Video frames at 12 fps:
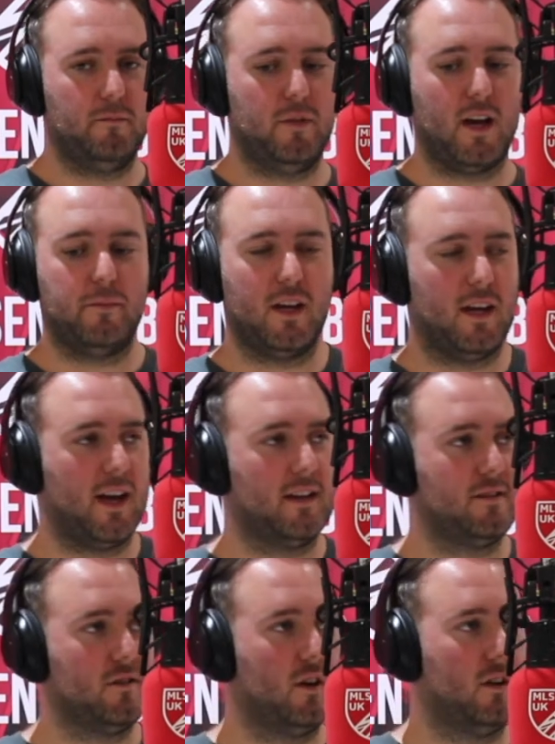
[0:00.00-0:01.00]
that be
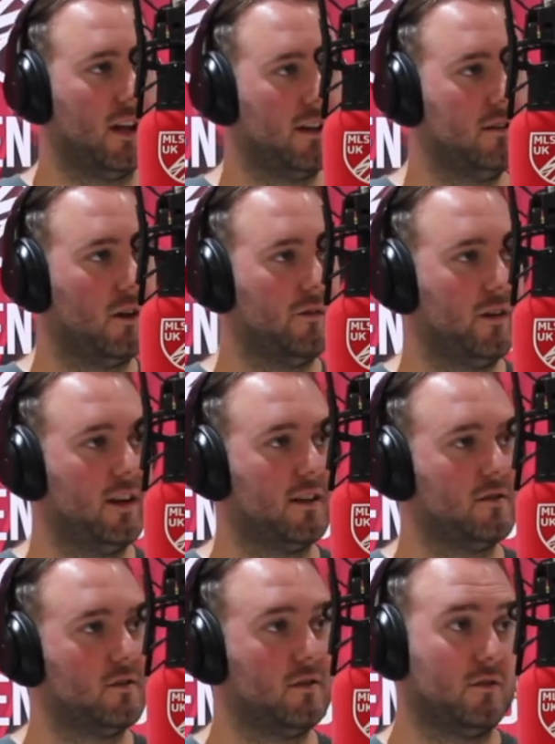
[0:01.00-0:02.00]
against Orlando, I think
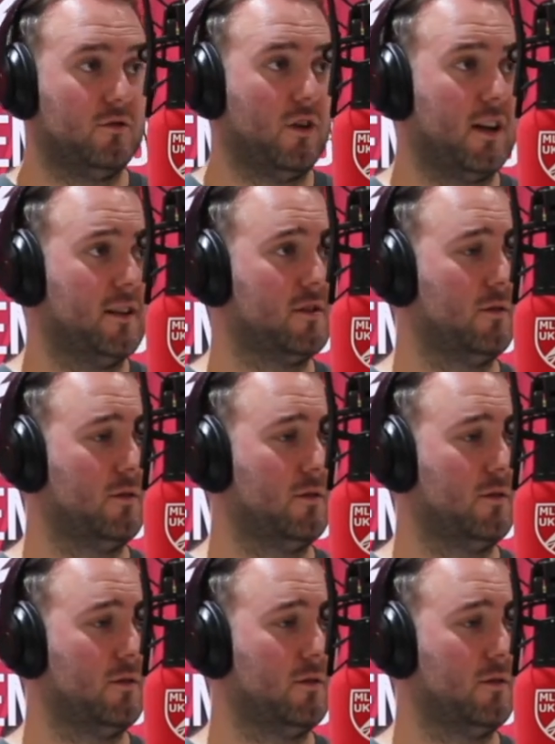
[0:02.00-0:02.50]
that's credit